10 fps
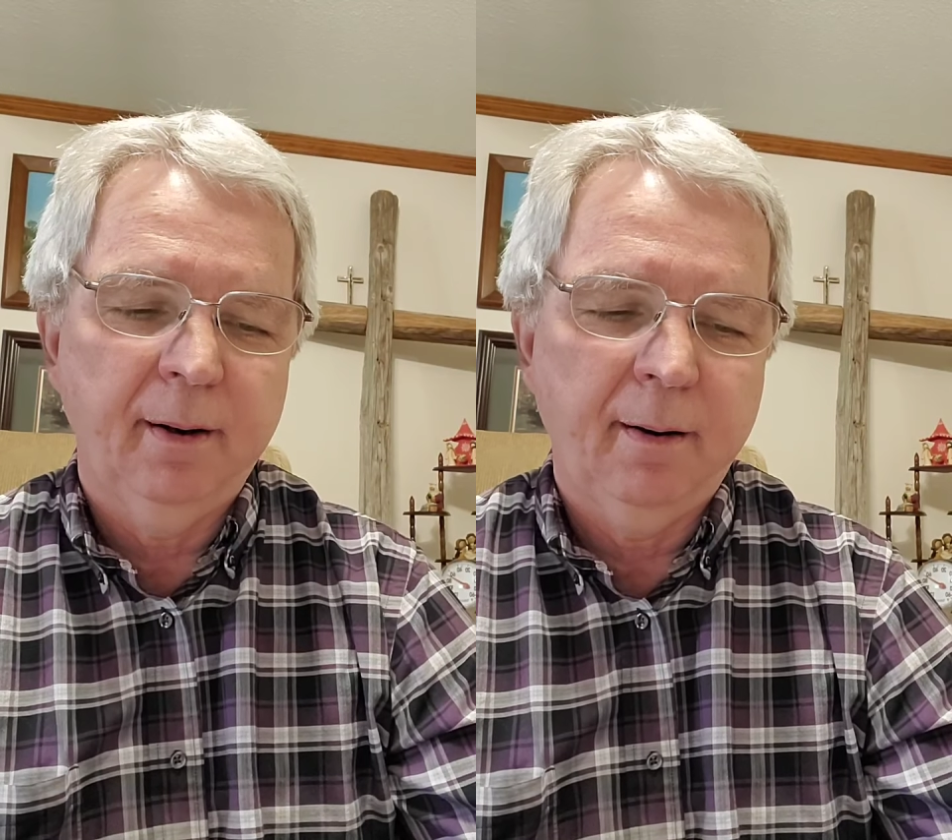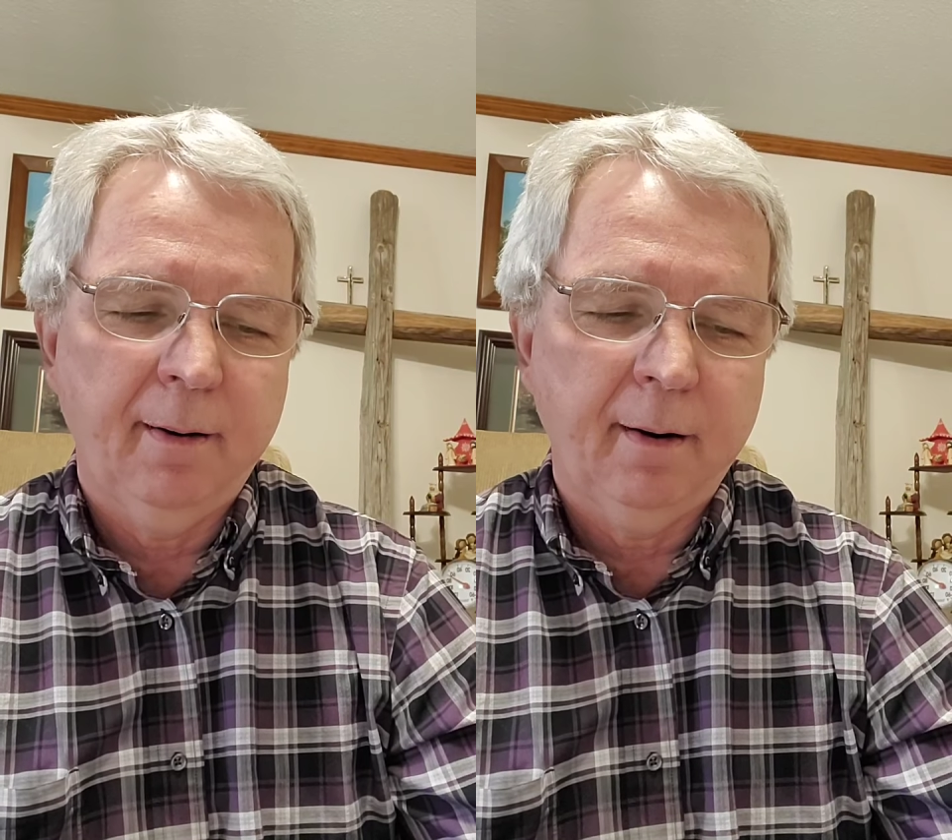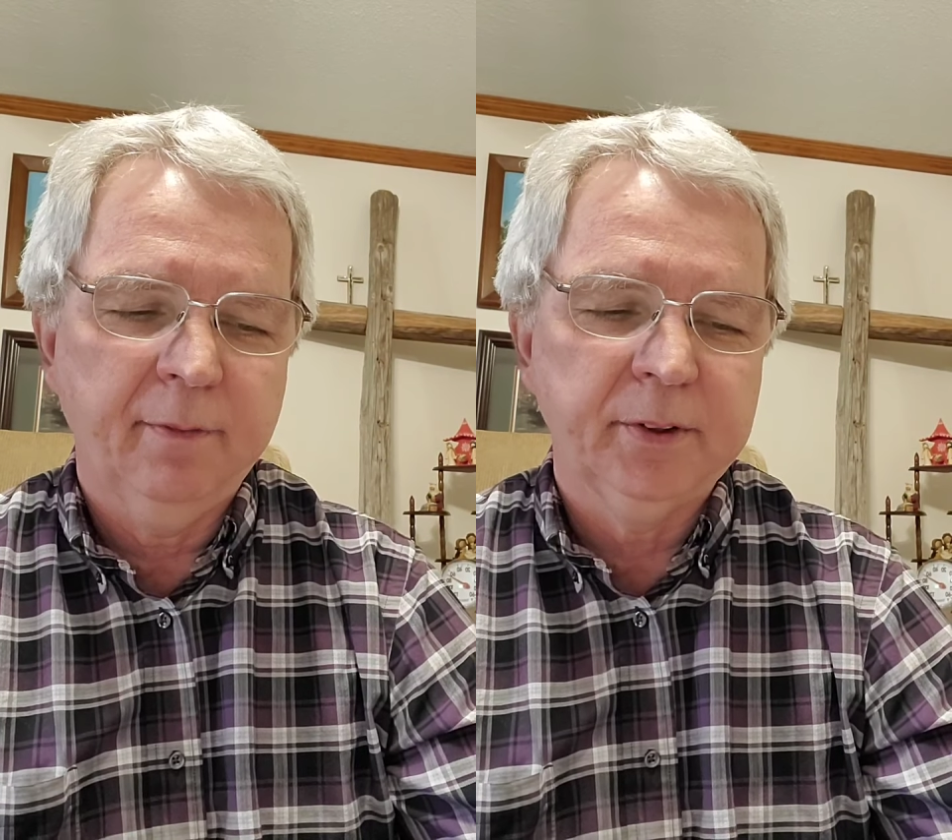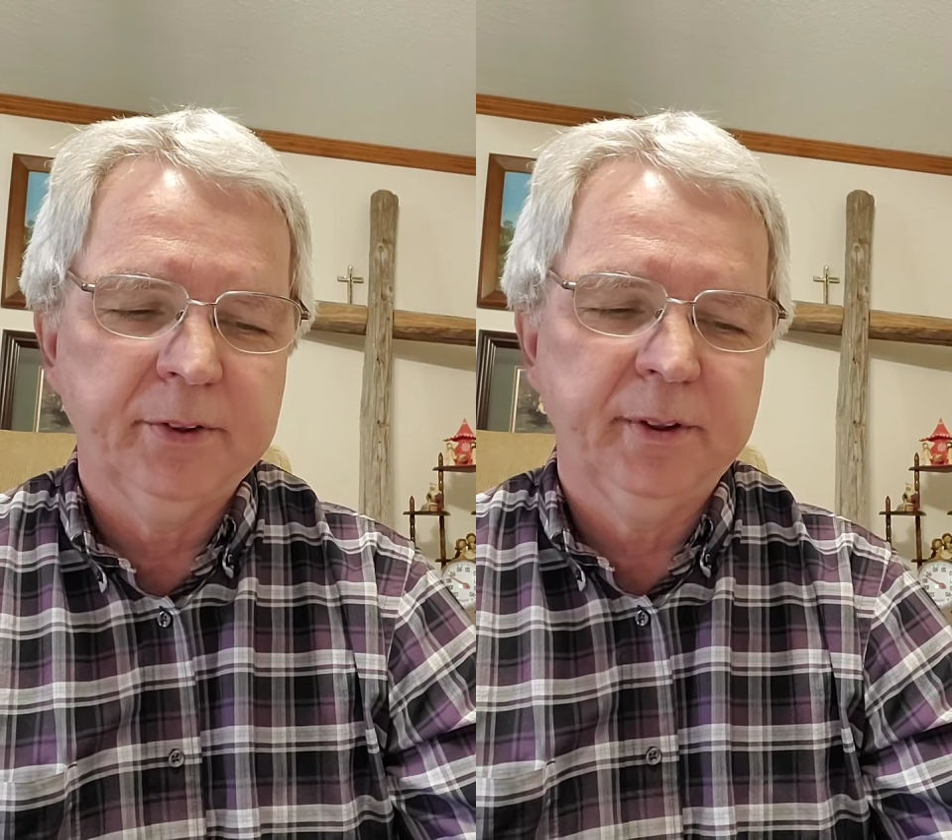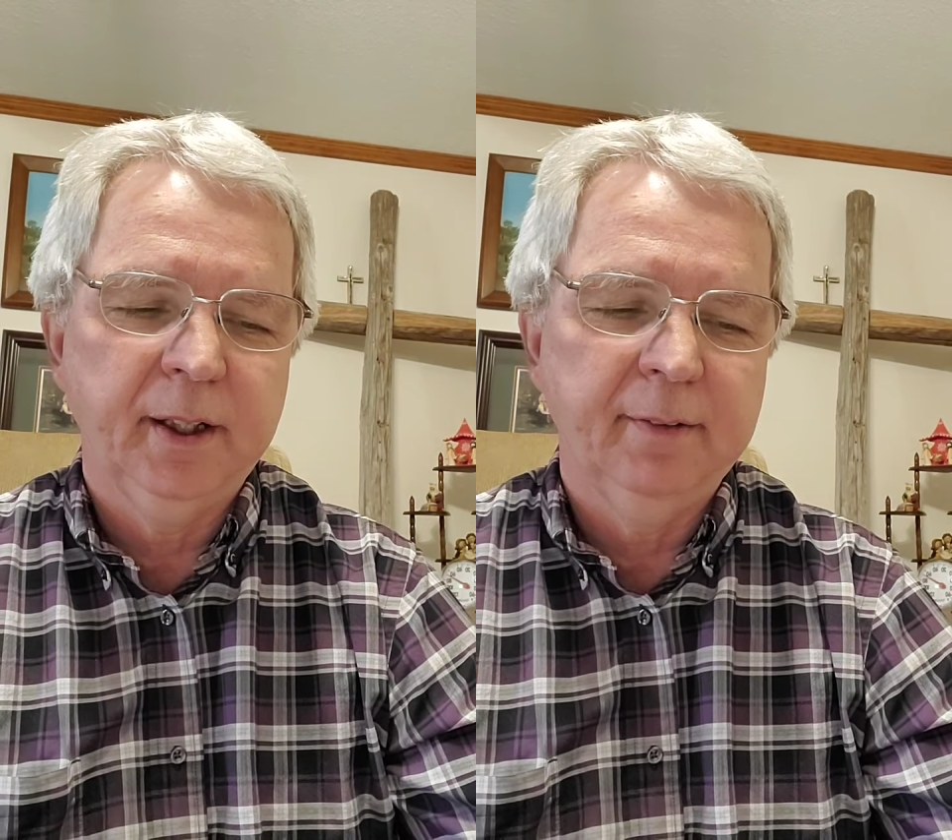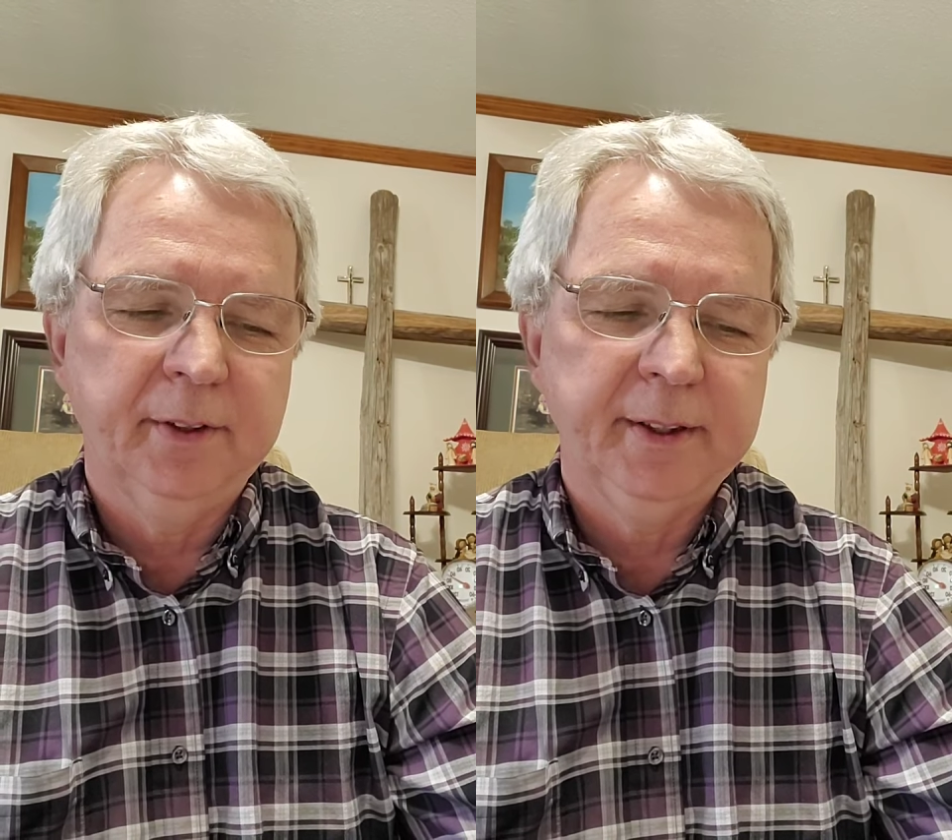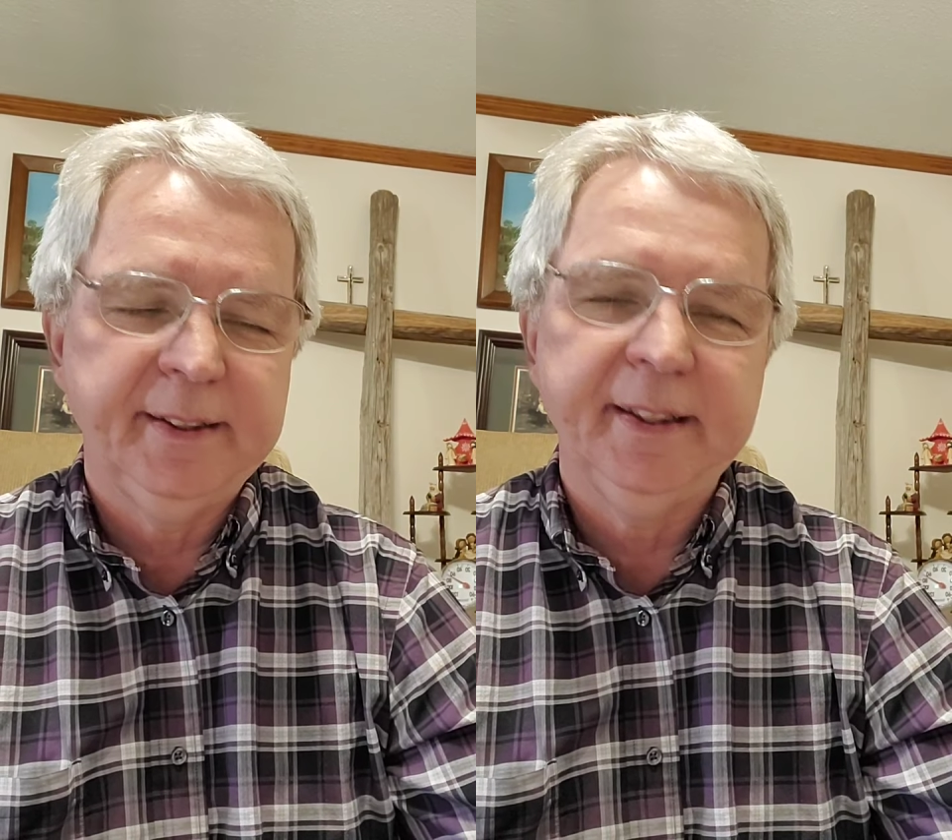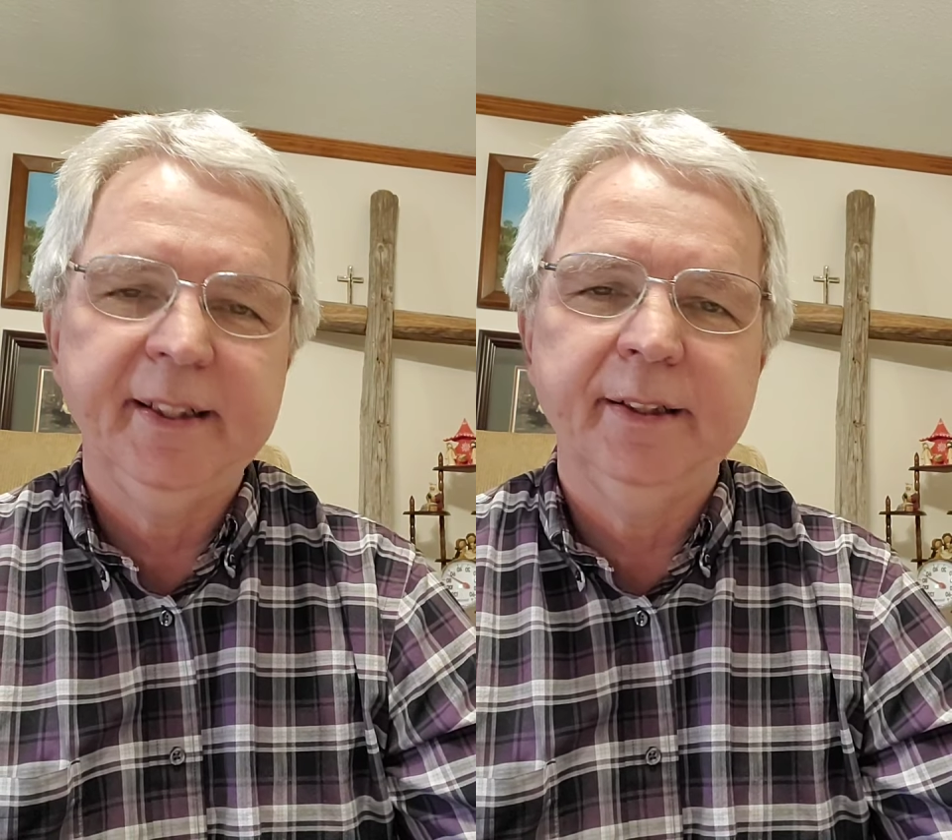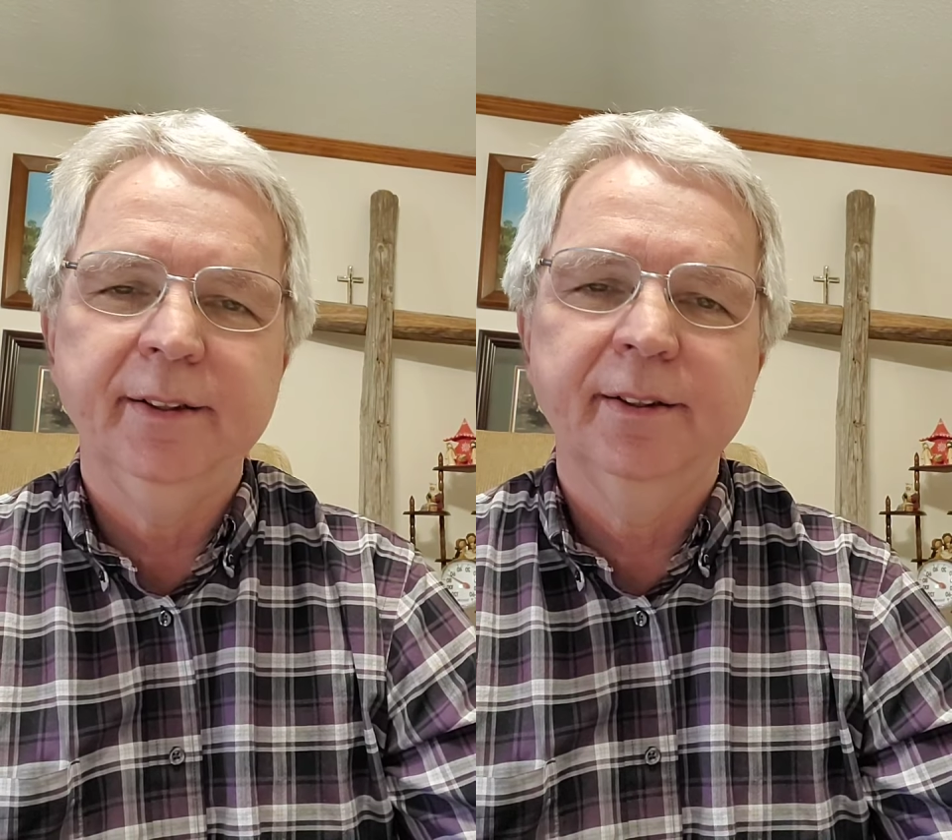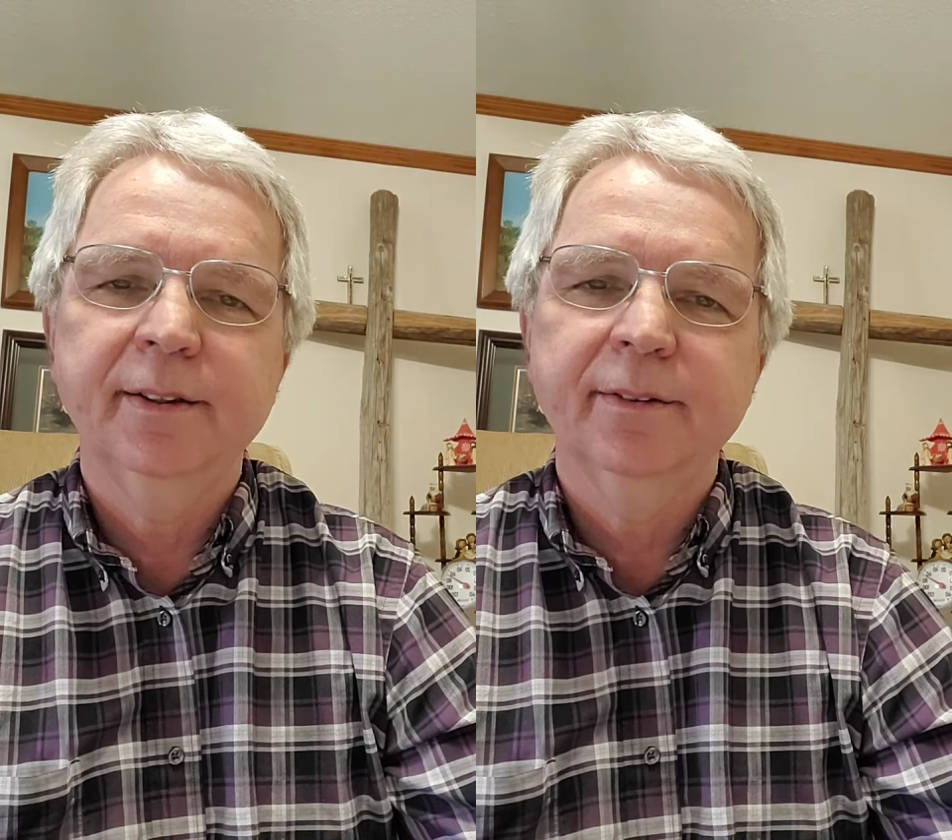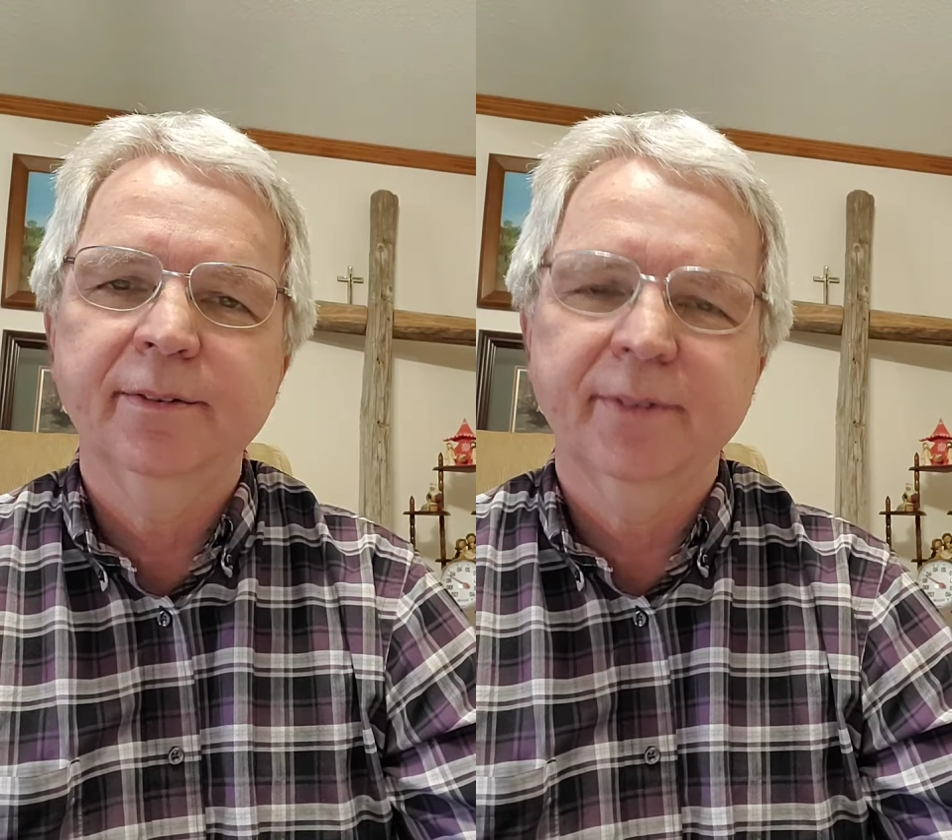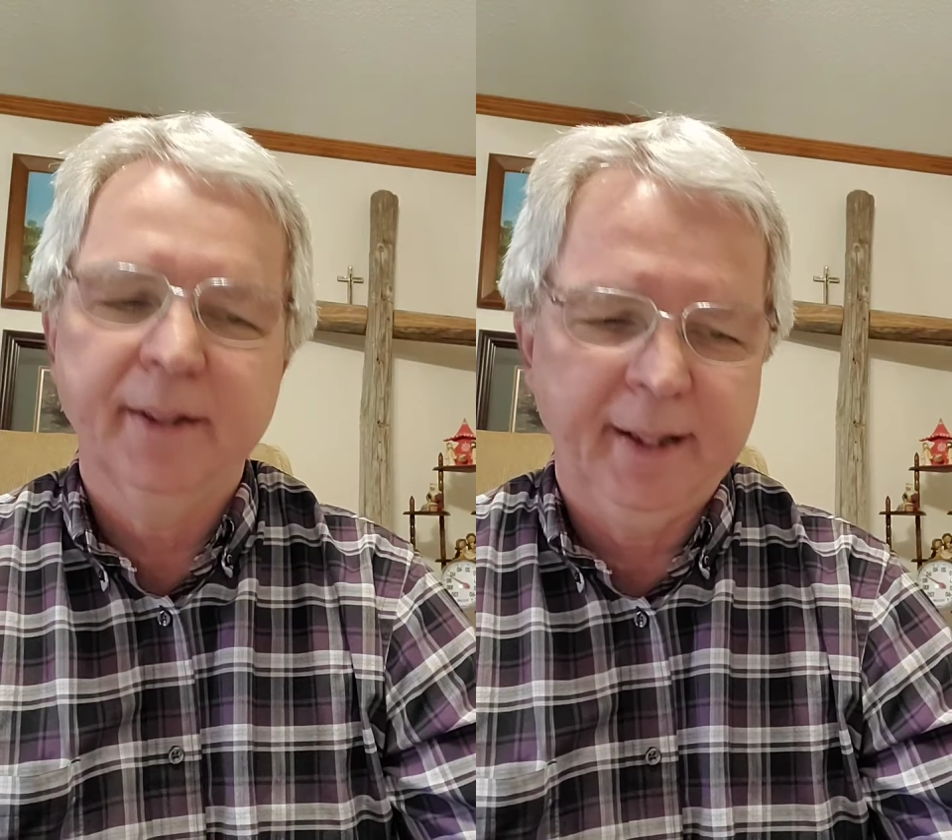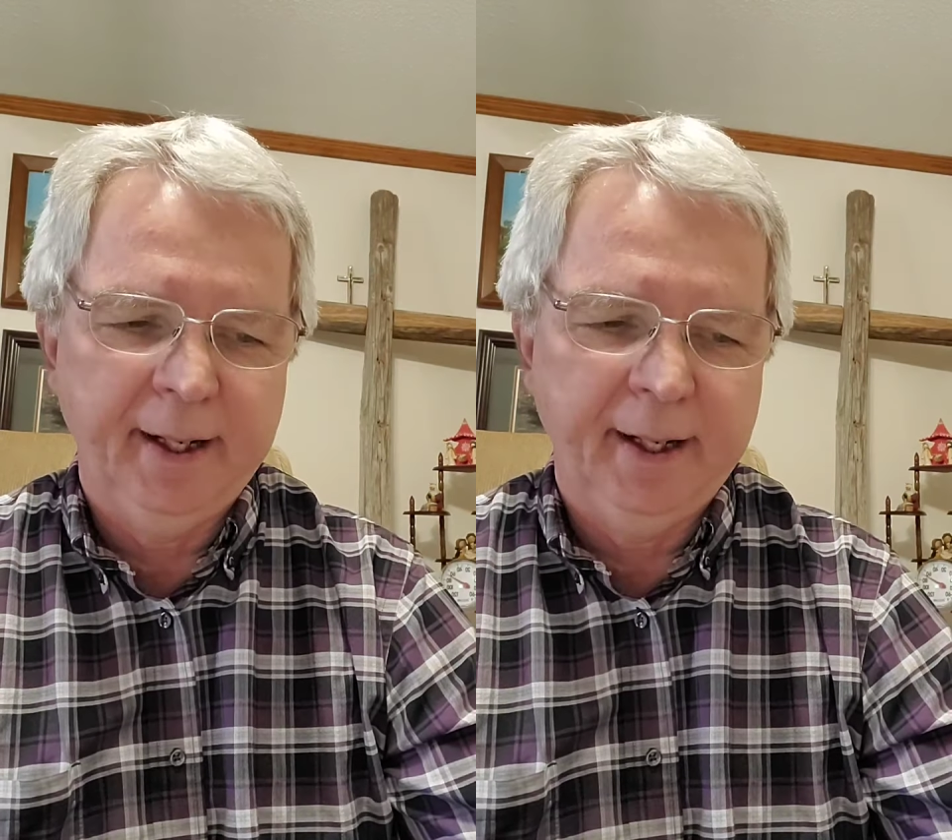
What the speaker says: a harvest of good deeds for